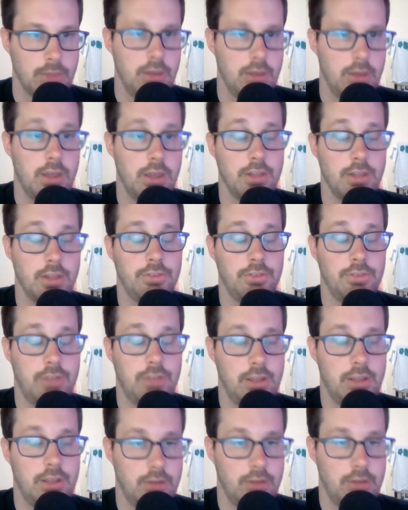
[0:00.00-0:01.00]
And they
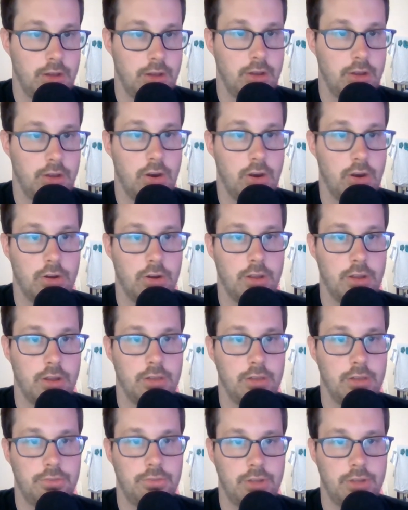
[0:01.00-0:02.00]
say our
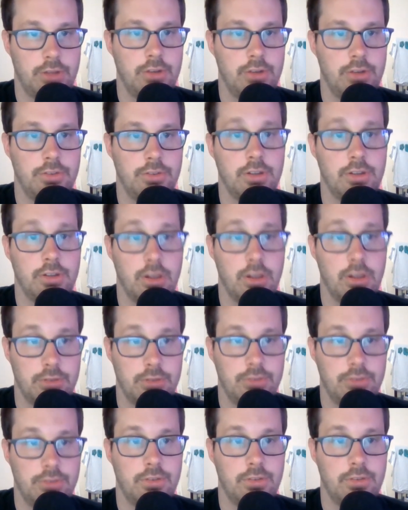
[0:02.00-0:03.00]
illustrators and
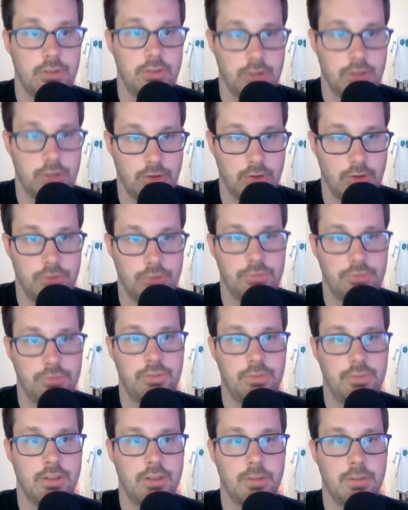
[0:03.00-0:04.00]
colorists can also
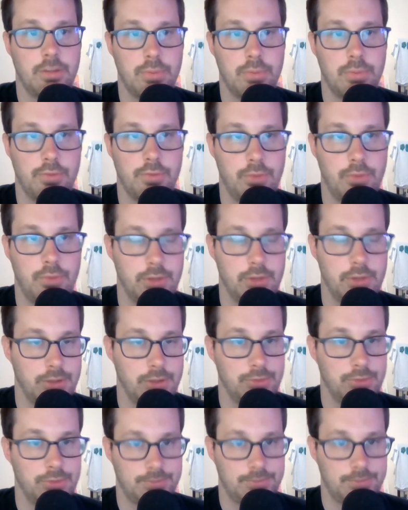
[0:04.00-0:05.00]
send their
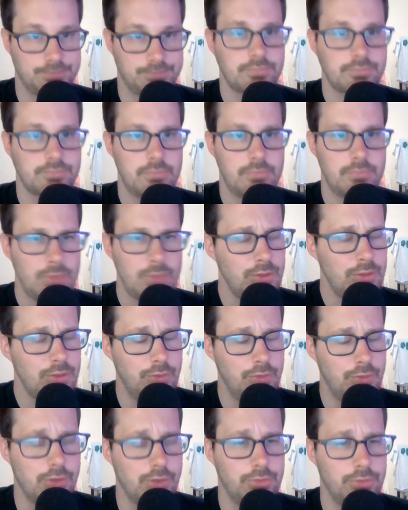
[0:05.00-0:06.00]
portfolios.
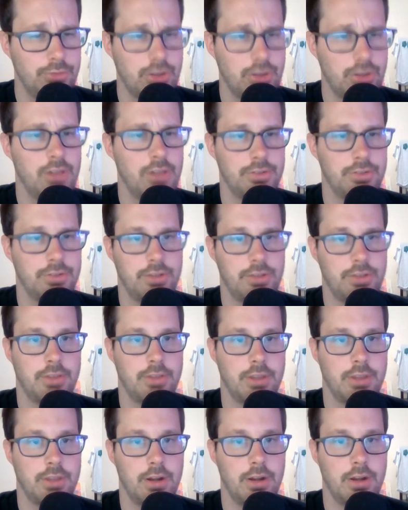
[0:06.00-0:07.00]
For those colorists out
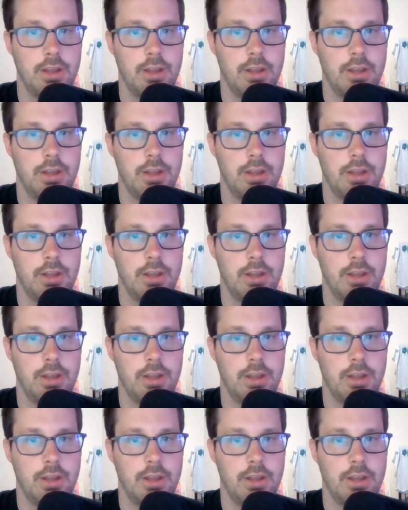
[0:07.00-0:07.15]
there,